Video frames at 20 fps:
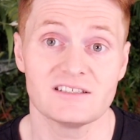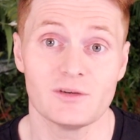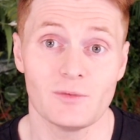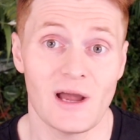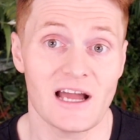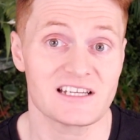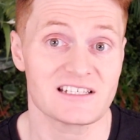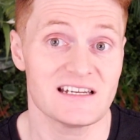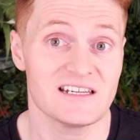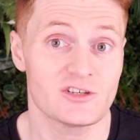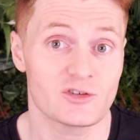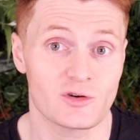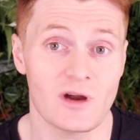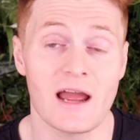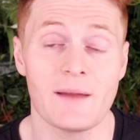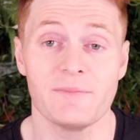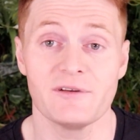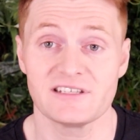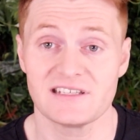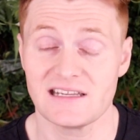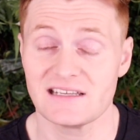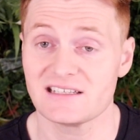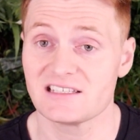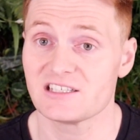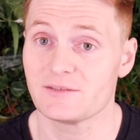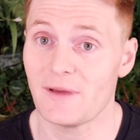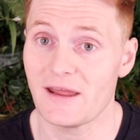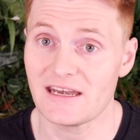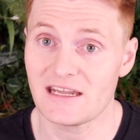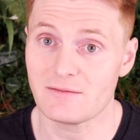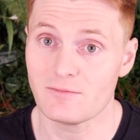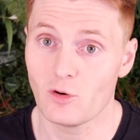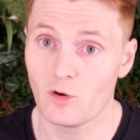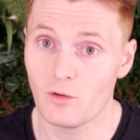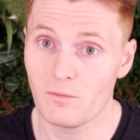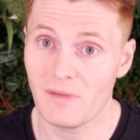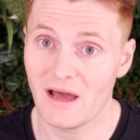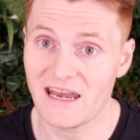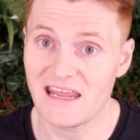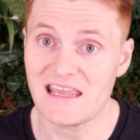to actually trap us into spending
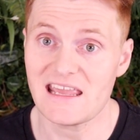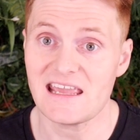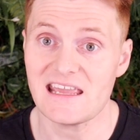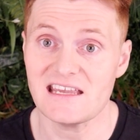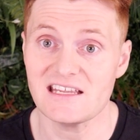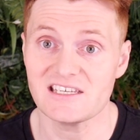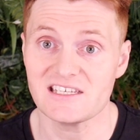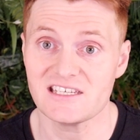more money each